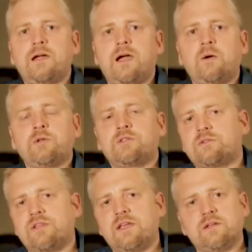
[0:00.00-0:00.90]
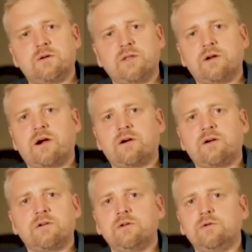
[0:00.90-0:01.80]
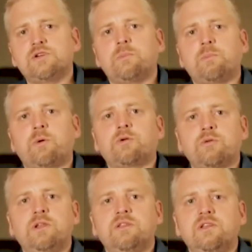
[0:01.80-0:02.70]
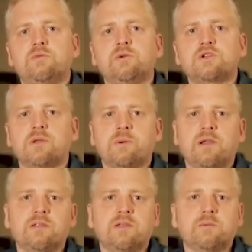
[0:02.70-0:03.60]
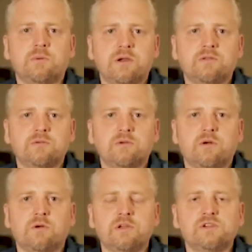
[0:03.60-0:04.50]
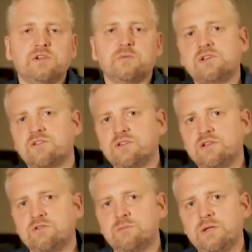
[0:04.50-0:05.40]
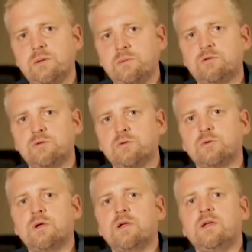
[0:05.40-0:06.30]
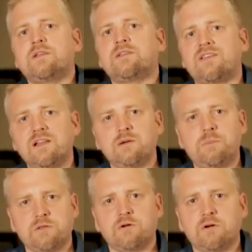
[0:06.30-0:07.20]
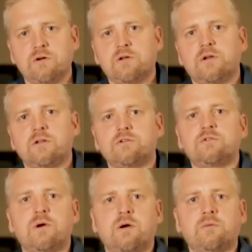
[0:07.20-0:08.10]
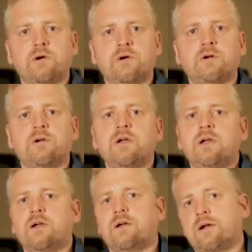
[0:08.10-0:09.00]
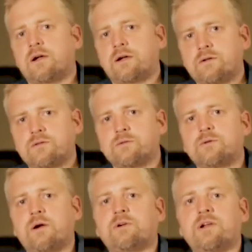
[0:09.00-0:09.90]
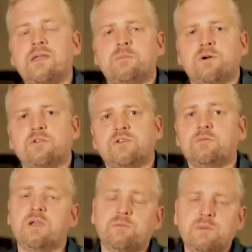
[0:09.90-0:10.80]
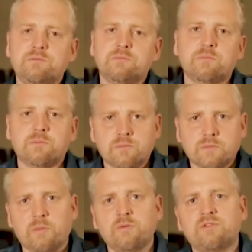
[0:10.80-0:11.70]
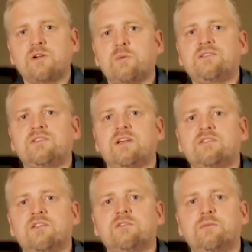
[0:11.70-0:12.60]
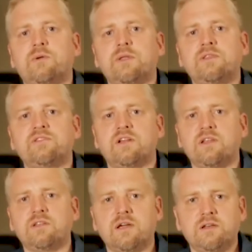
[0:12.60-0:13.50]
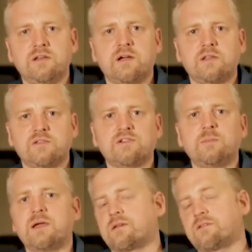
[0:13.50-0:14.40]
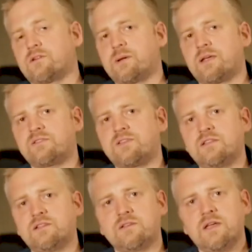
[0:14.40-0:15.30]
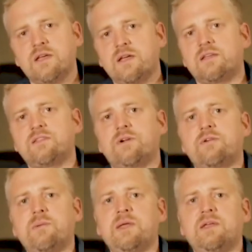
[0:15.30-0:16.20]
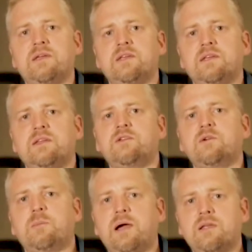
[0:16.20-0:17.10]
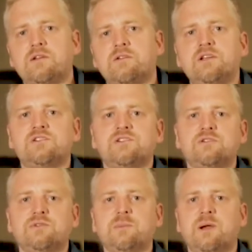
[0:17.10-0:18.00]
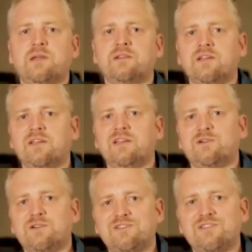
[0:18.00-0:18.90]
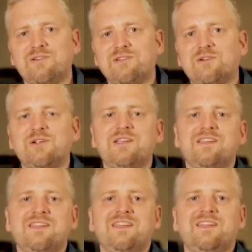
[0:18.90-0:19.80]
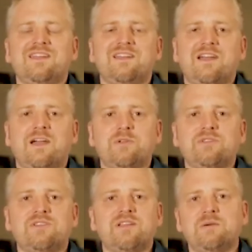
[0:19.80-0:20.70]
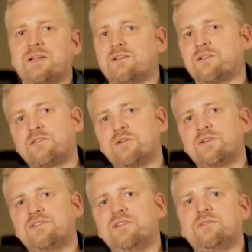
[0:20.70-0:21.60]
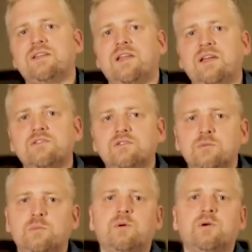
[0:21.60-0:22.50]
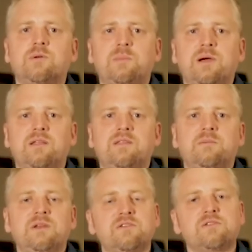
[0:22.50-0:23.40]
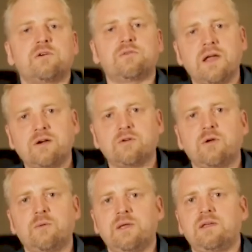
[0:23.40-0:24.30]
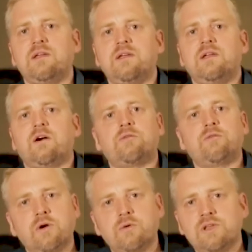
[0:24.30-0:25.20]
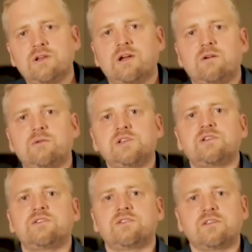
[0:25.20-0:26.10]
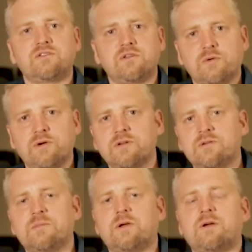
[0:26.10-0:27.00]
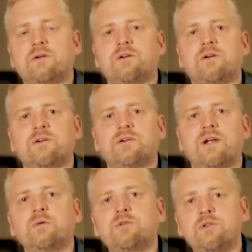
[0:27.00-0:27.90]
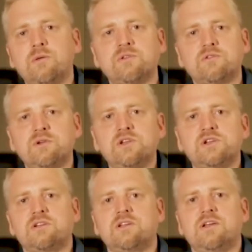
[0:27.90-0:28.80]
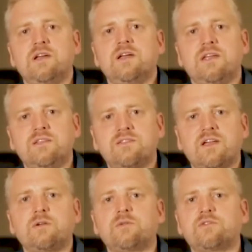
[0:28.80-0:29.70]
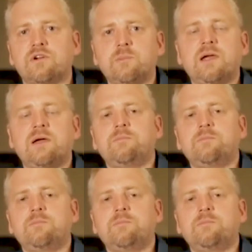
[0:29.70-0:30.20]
I would say, you know, there are huge opportunities which Liberland can bring to the whole region. We just need to be able to sell it better to our neighbors. And we have been, I would say, quite successful in selling the idea in Serbia. Serbia stated at the very beginning, they don't mind creation of Liberland on this territory. I would say we have also received a nice support by the Minister of Economy of Vojvodina, which is the sovereign or autonomous region inside of Serbia.